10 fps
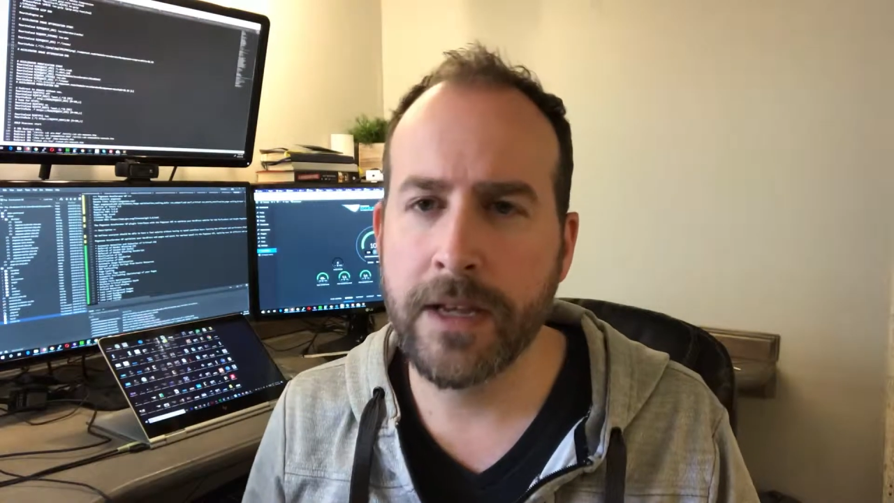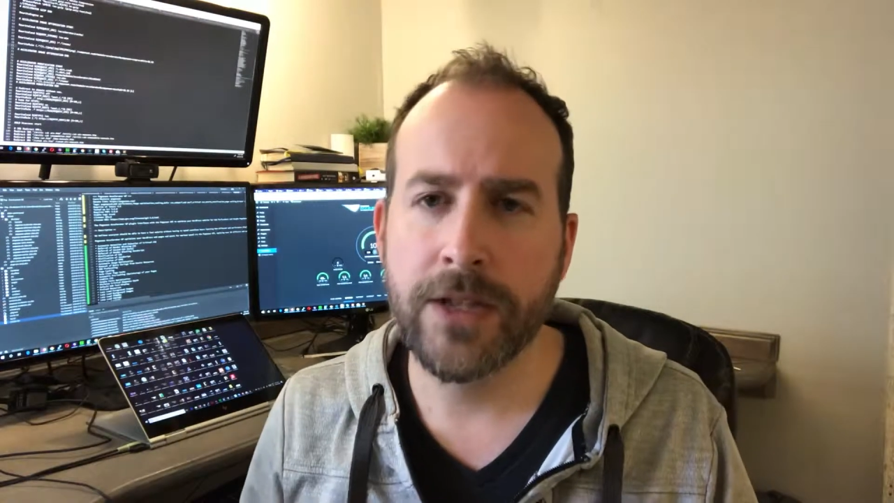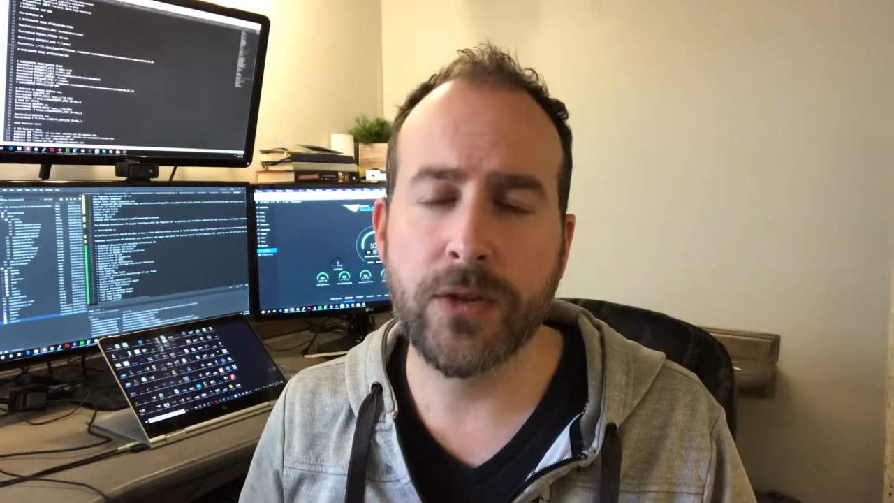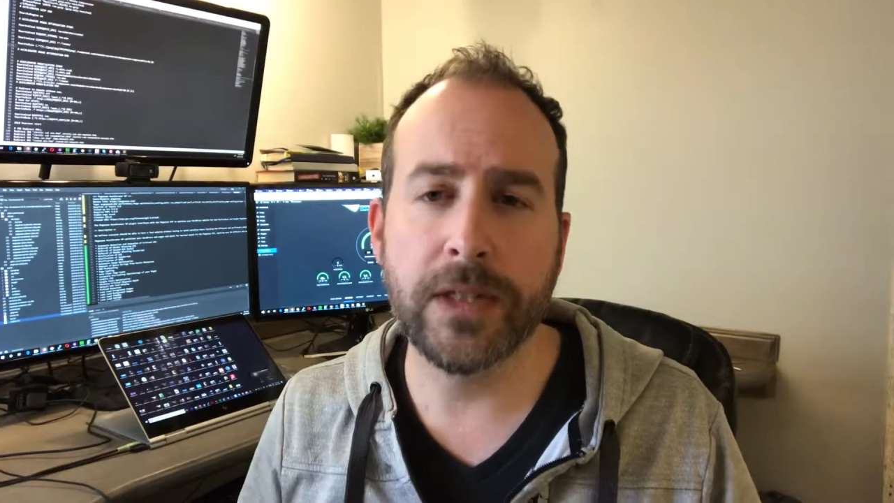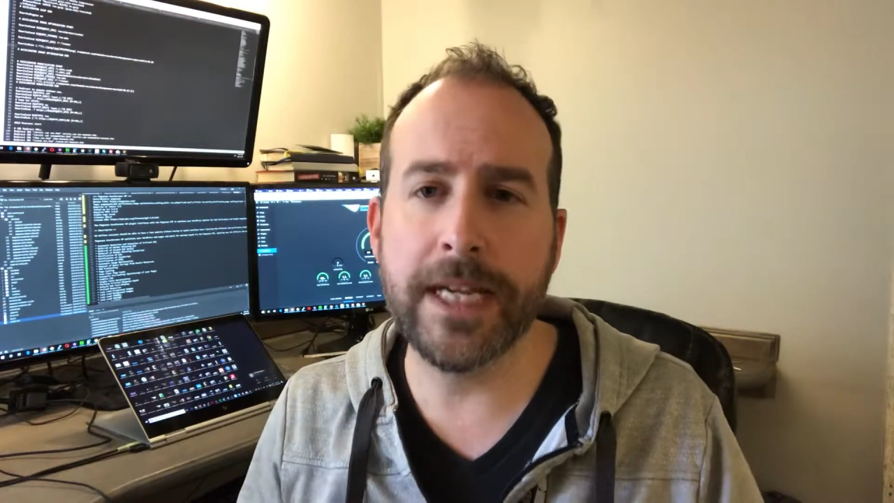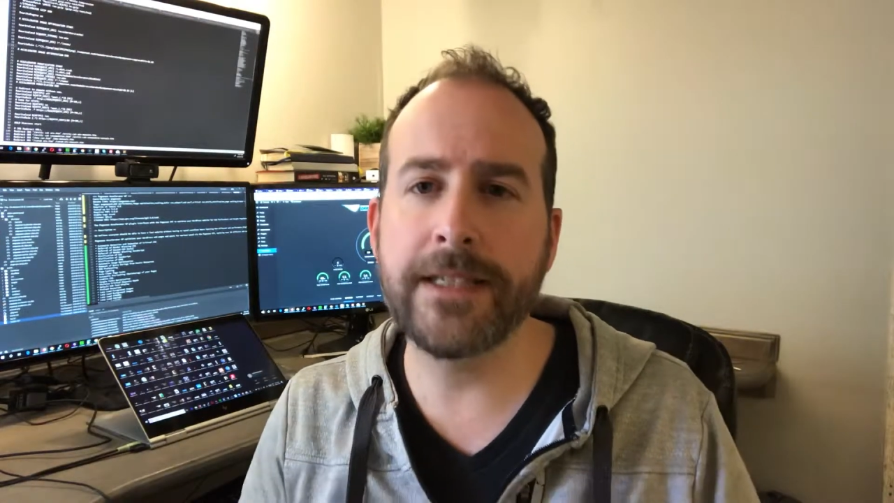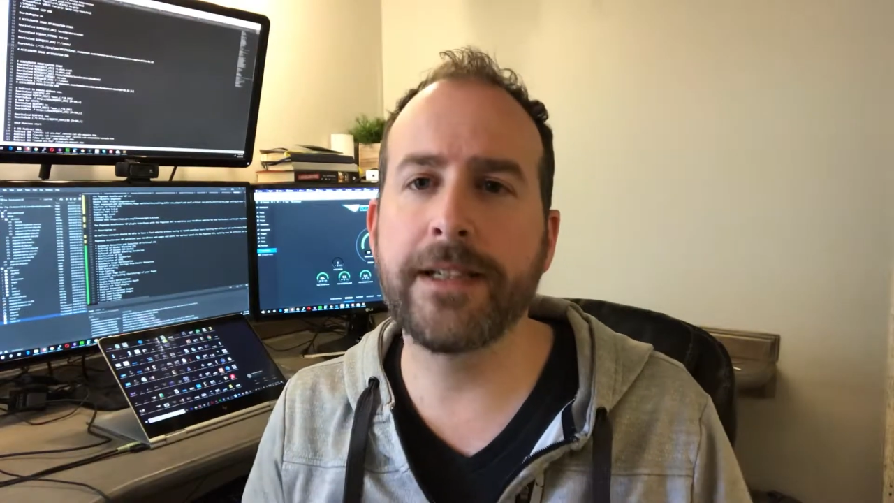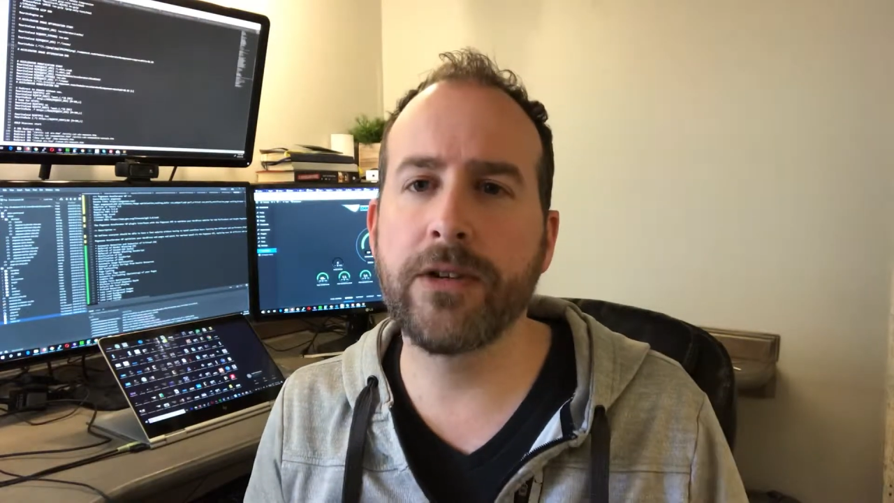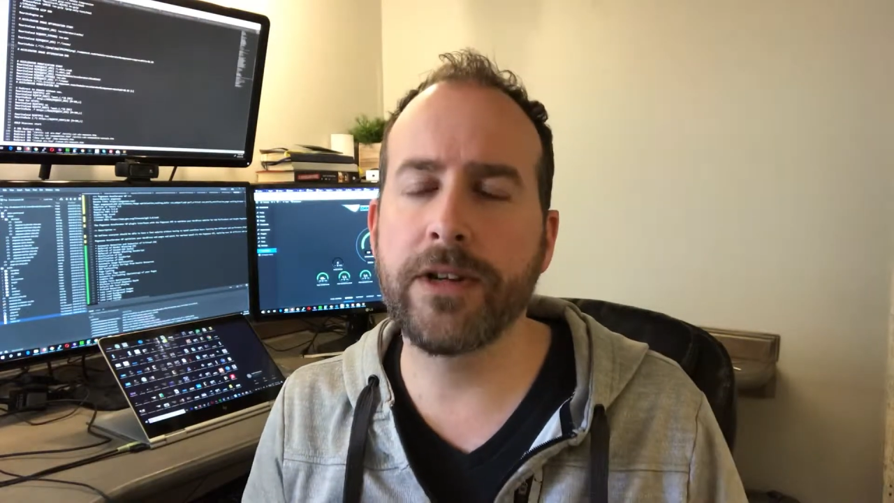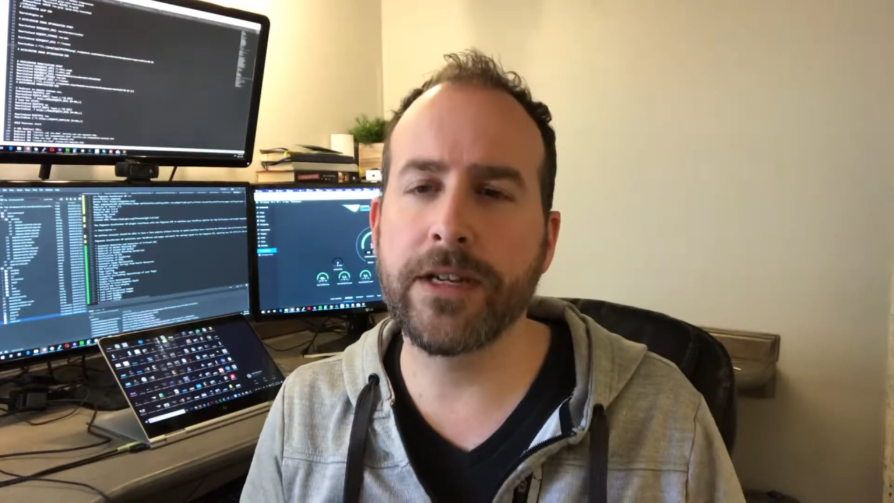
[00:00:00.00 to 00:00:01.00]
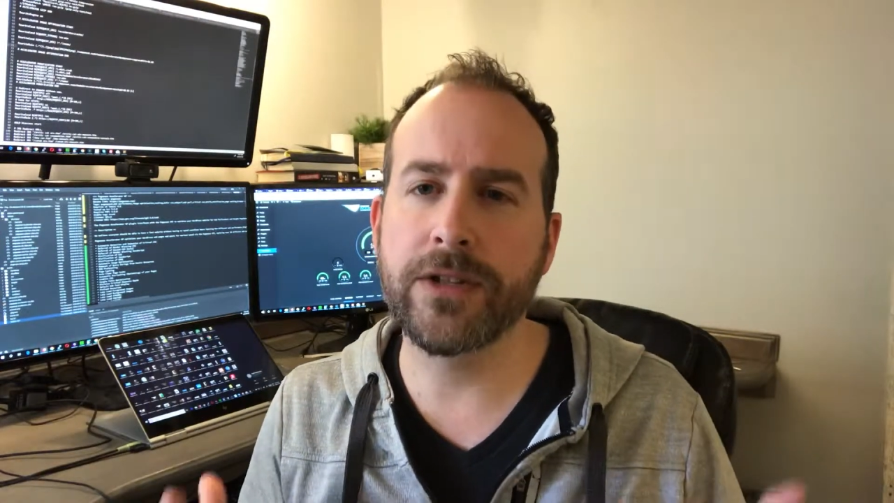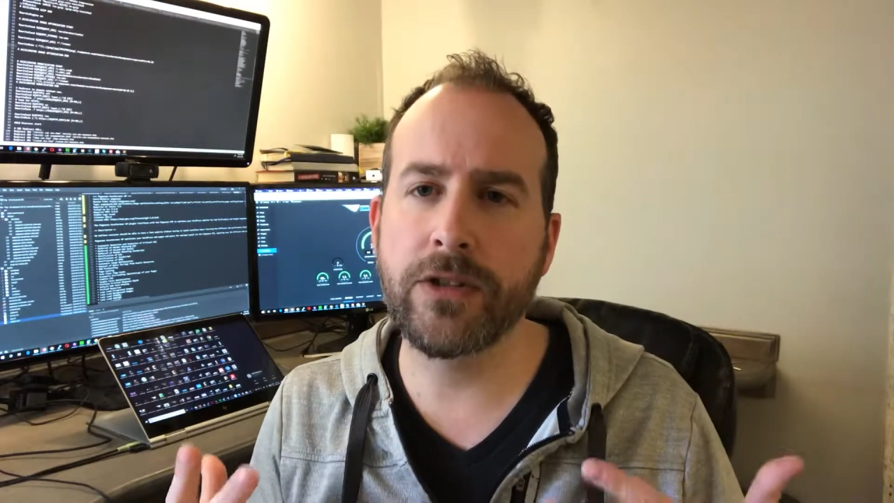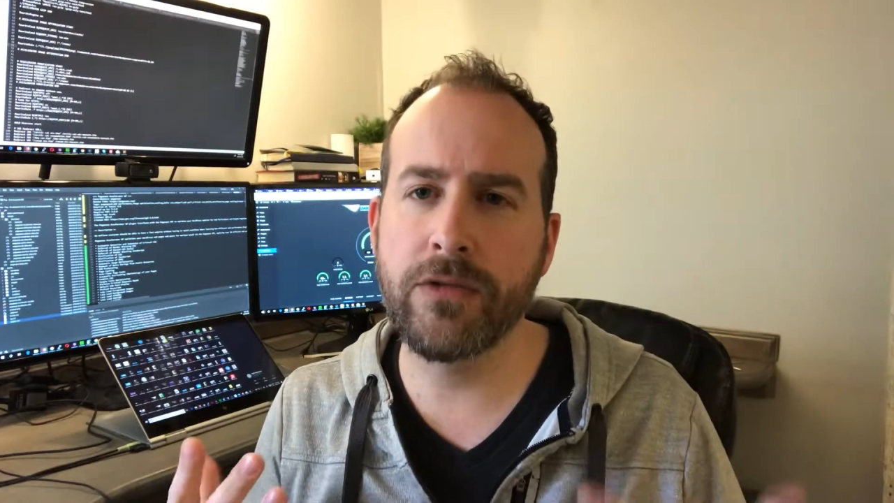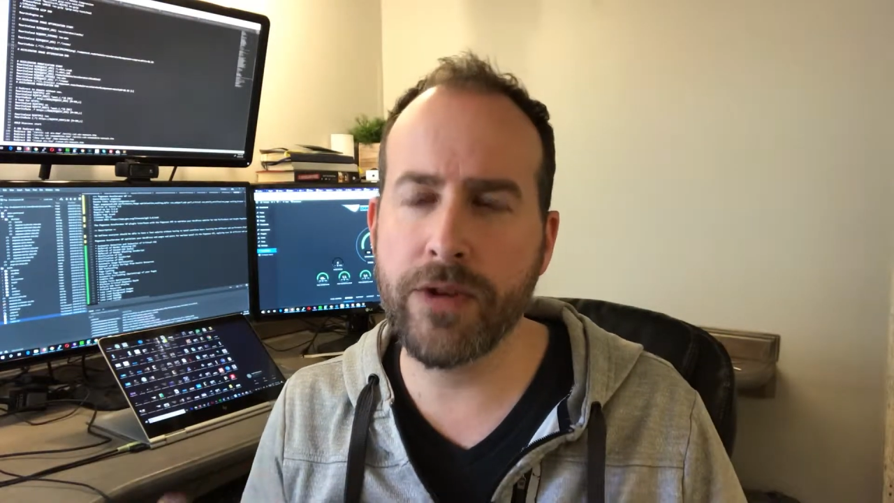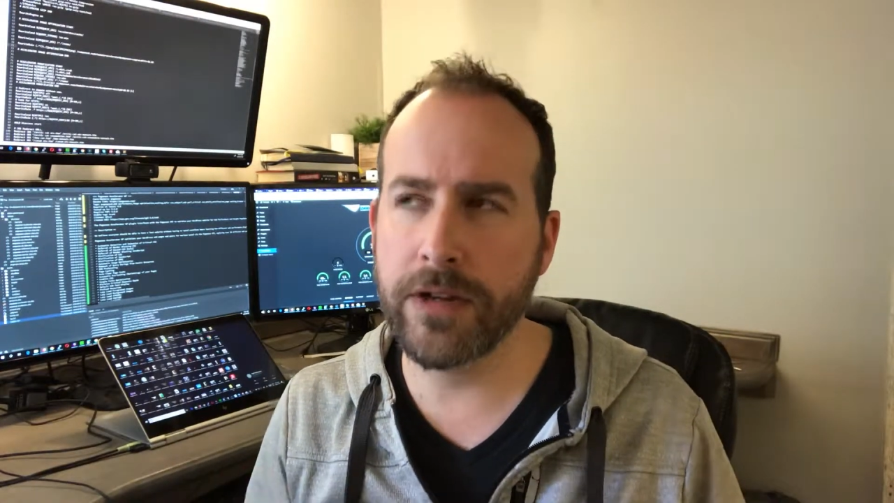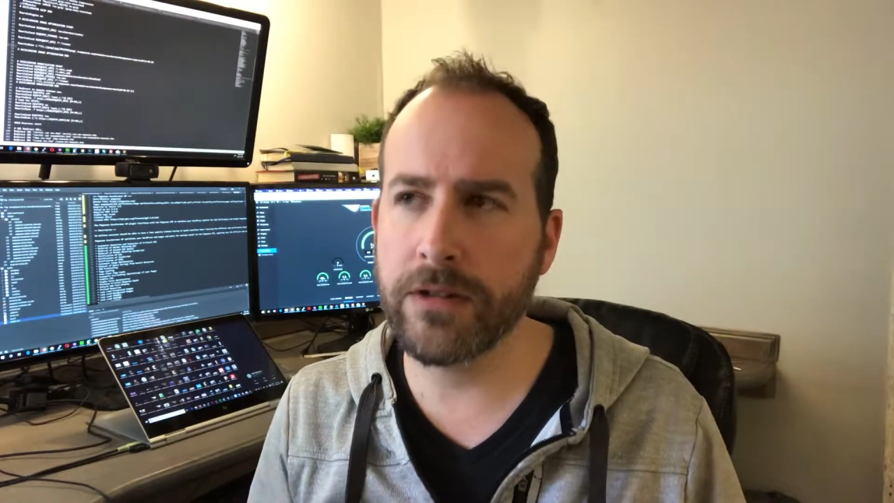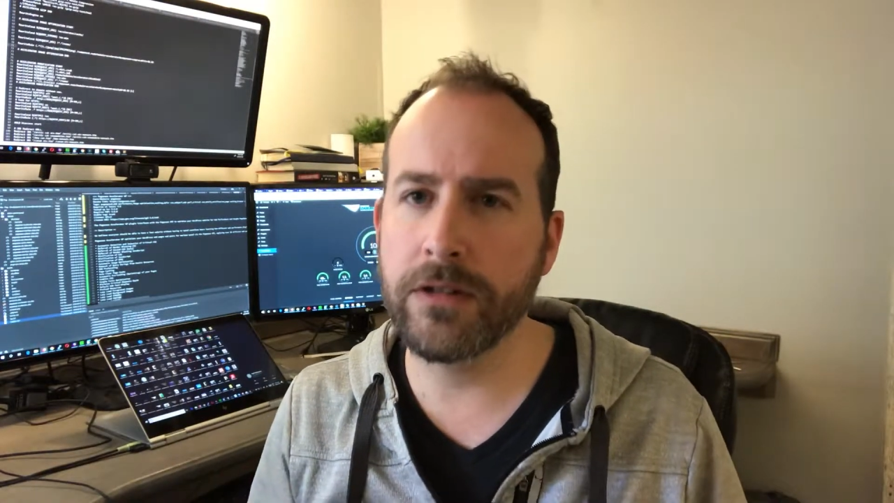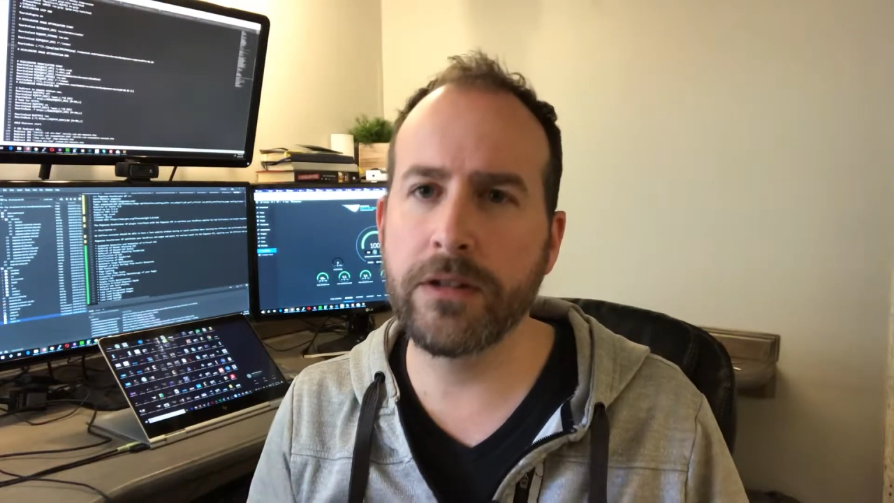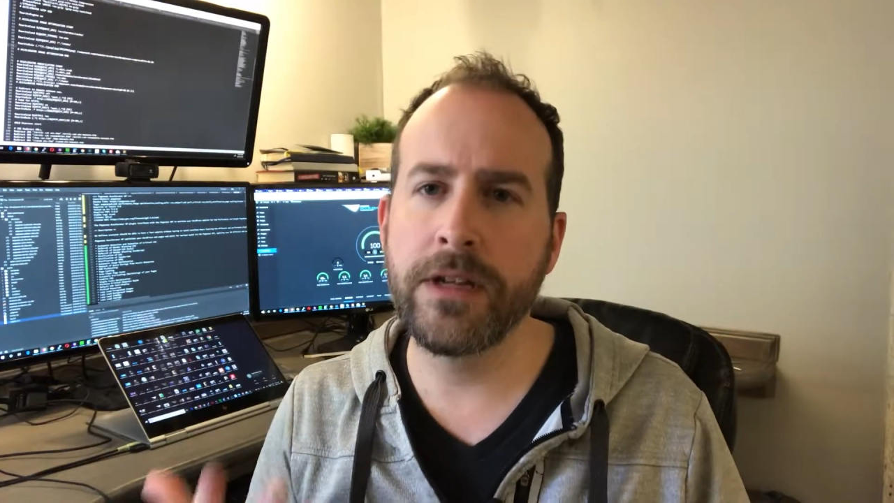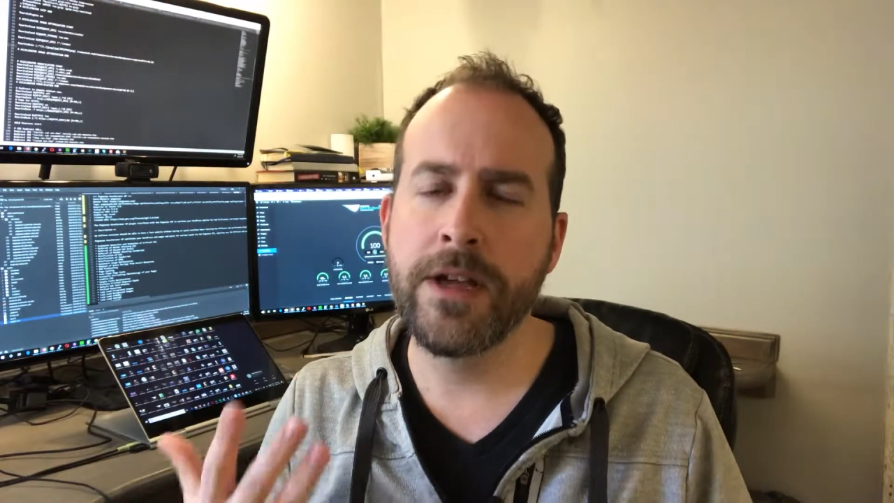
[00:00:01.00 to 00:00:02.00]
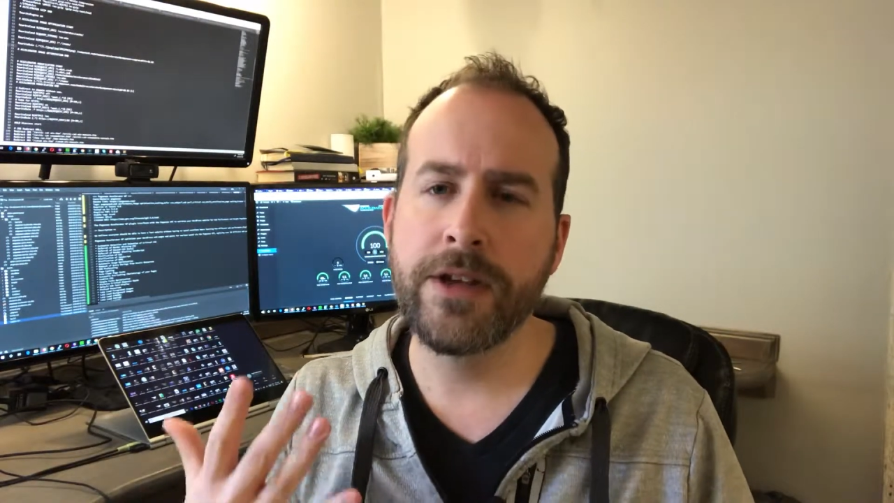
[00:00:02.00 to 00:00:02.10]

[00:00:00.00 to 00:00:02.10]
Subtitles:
So lazy loading is critical